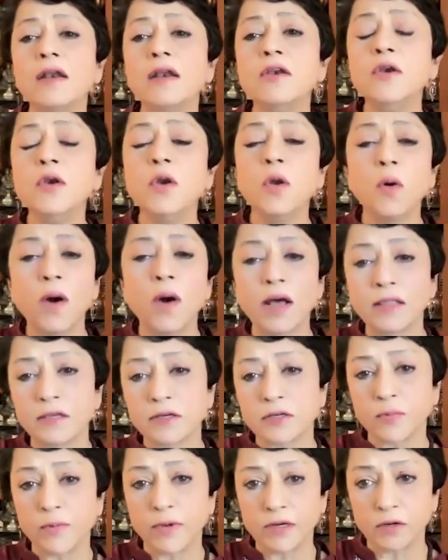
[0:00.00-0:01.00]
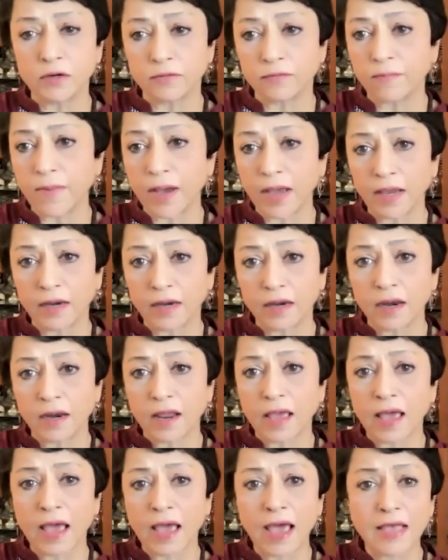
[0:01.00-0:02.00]
no other tweet of mine
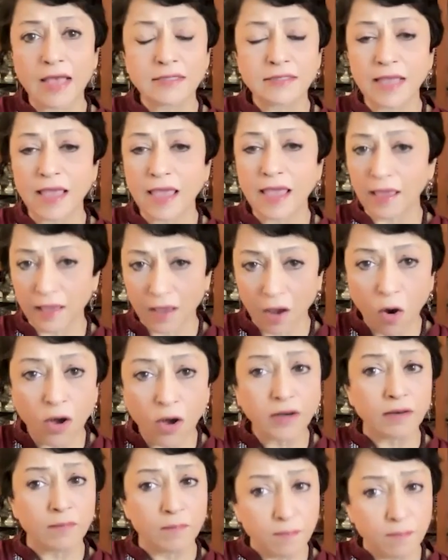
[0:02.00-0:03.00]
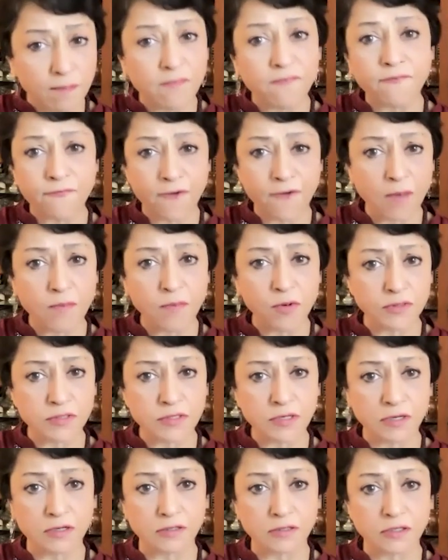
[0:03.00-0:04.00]
has, on far more
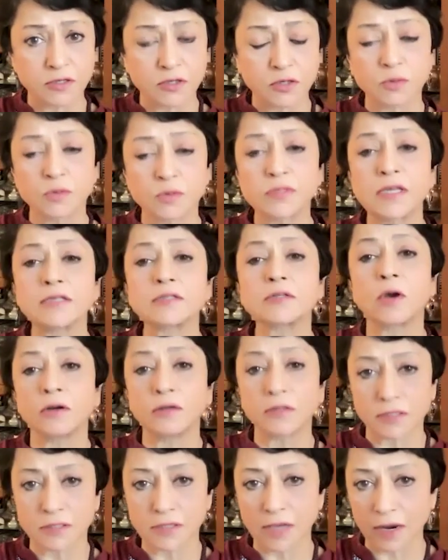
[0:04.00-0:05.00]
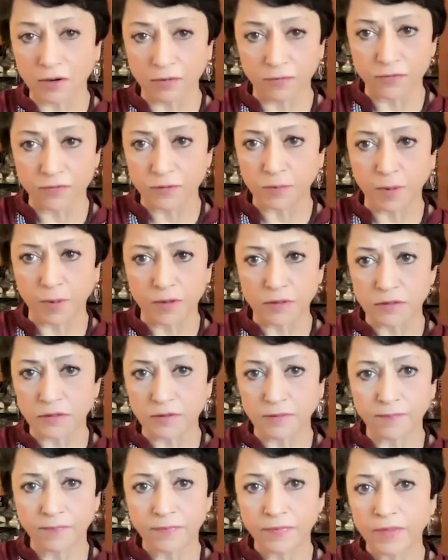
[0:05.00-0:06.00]
serious issues, has got this kind of
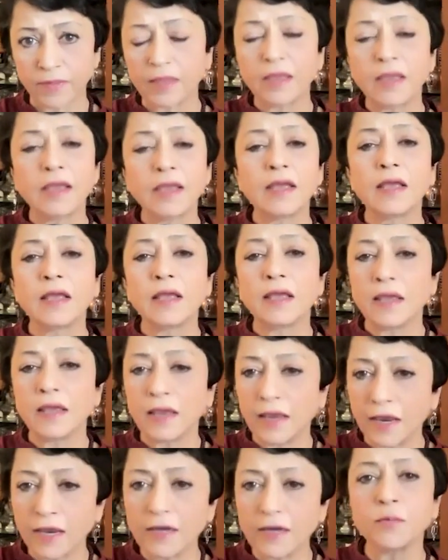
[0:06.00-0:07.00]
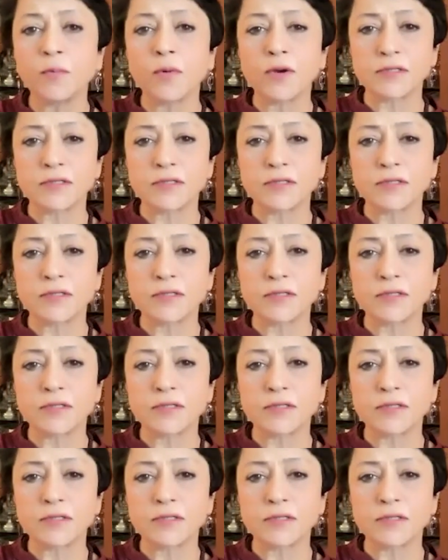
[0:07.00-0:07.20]
response. It